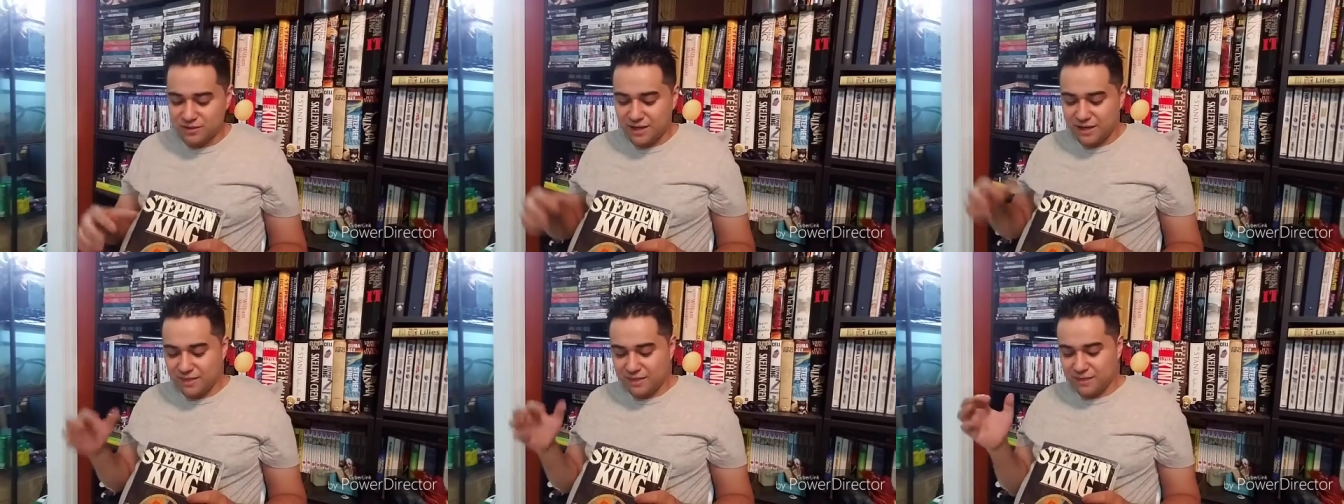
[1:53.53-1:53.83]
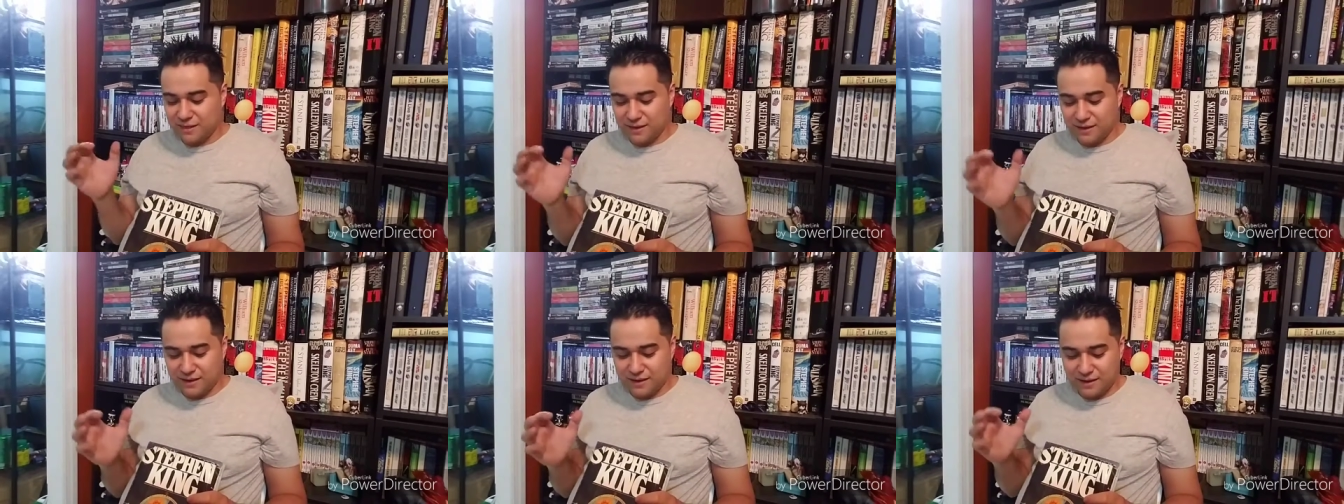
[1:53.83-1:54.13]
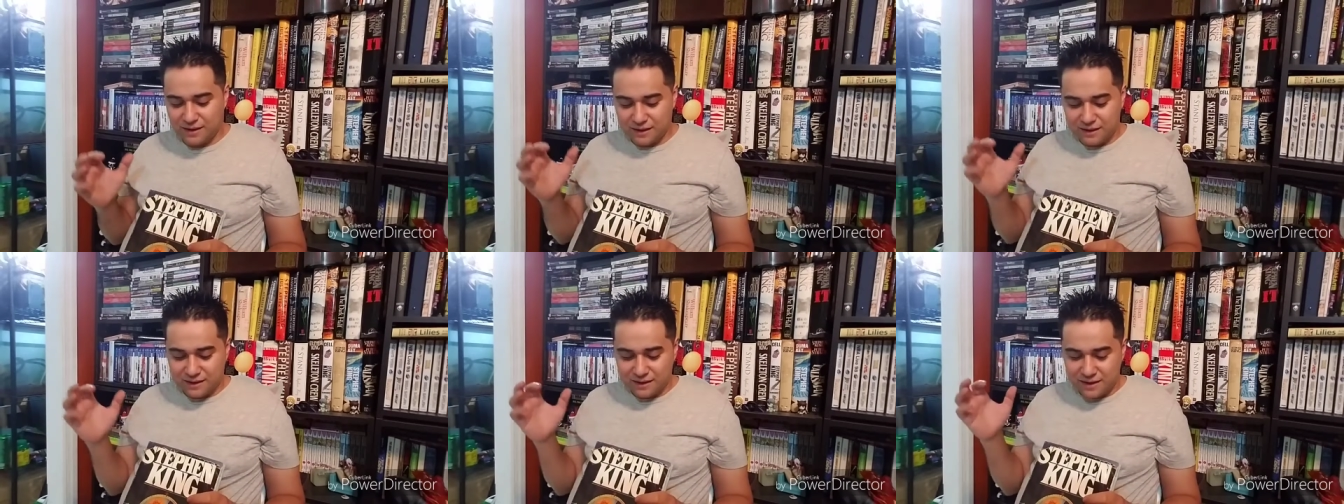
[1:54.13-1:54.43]
I think
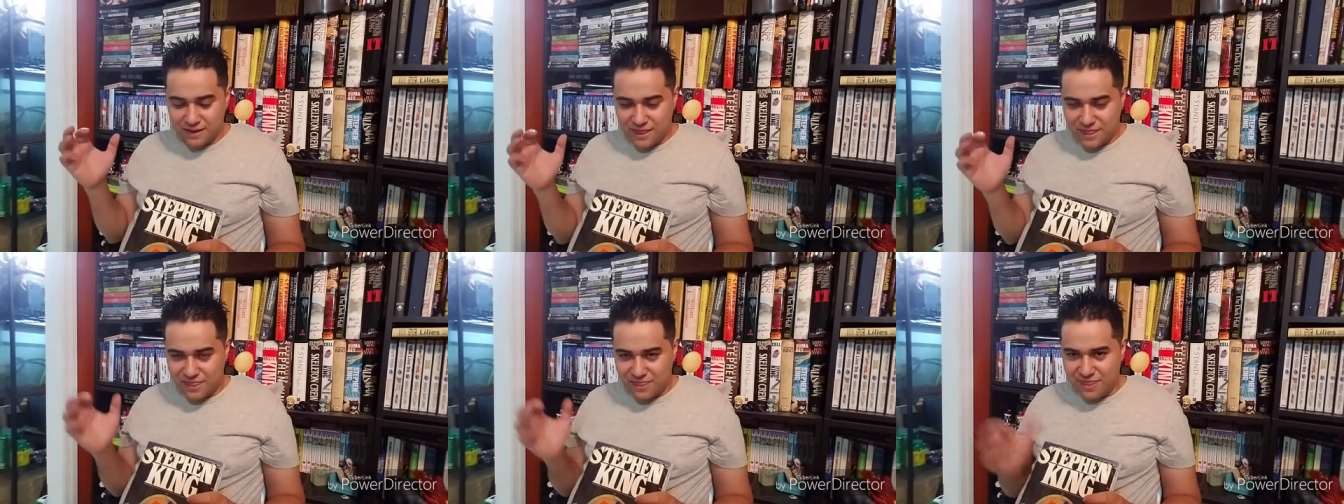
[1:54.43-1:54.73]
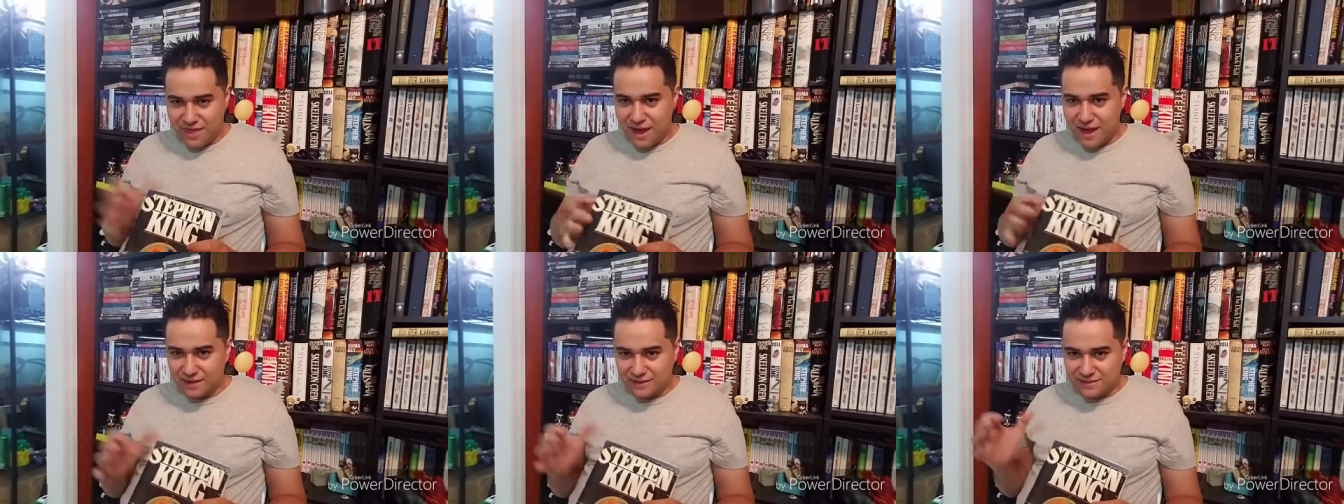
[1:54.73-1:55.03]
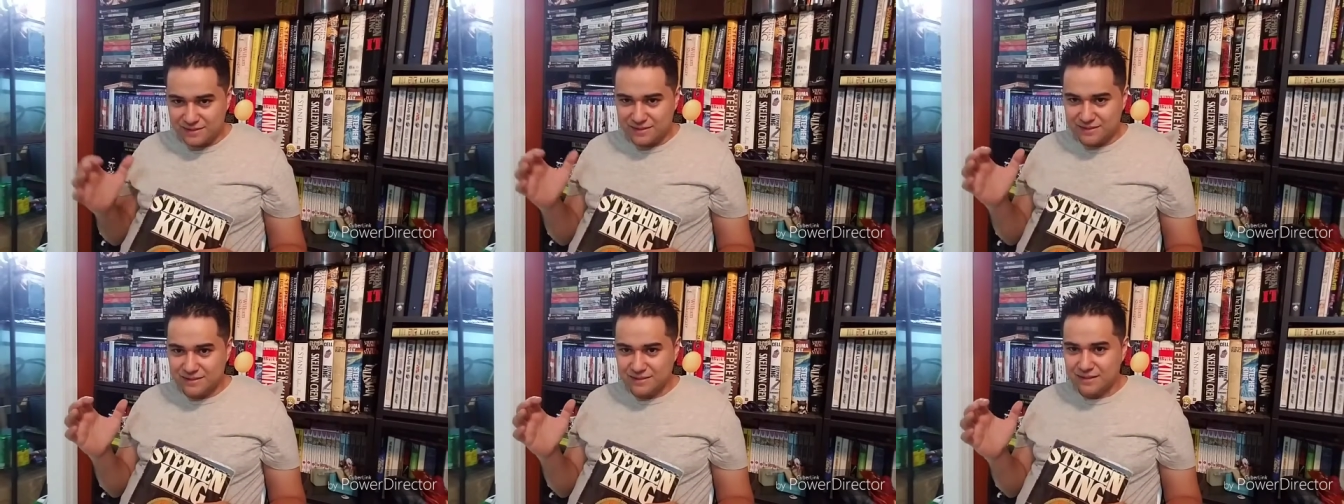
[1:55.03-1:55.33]

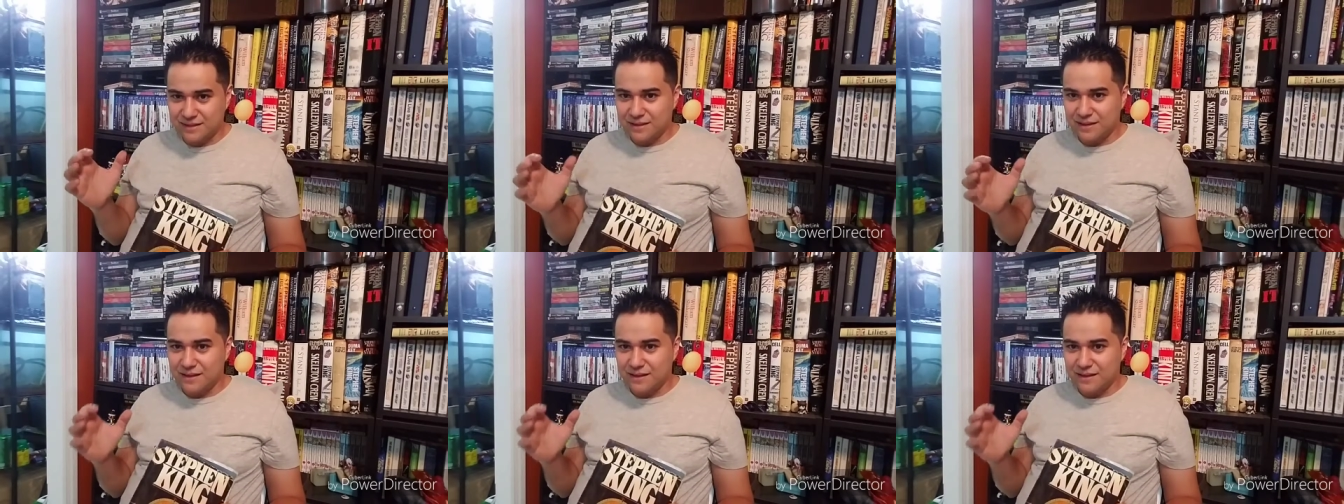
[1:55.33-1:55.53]
that's